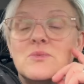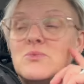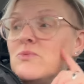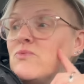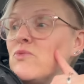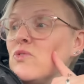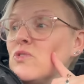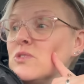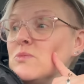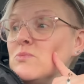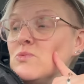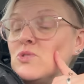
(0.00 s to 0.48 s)
We've
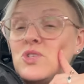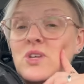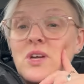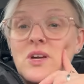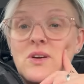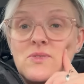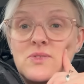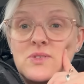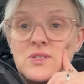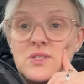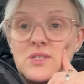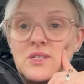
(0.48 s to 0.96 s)
got some
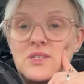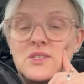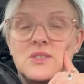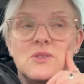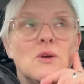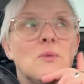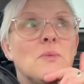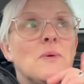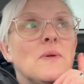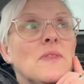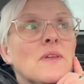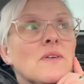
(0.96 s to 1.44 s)
shelves that need to go
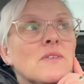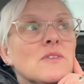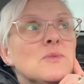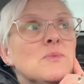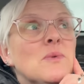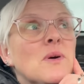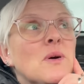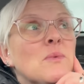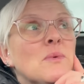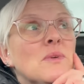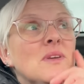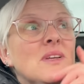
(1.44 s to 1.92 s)
up in there as
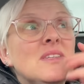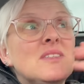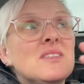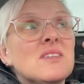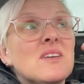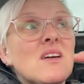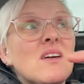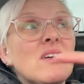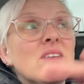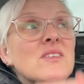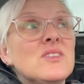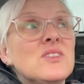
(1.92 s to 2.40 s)
well. We need to
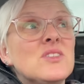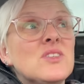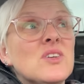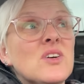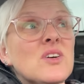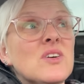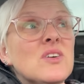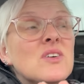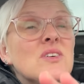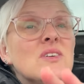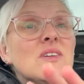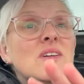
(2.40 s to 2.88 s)
kind of
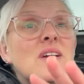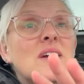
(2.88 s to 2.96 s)
start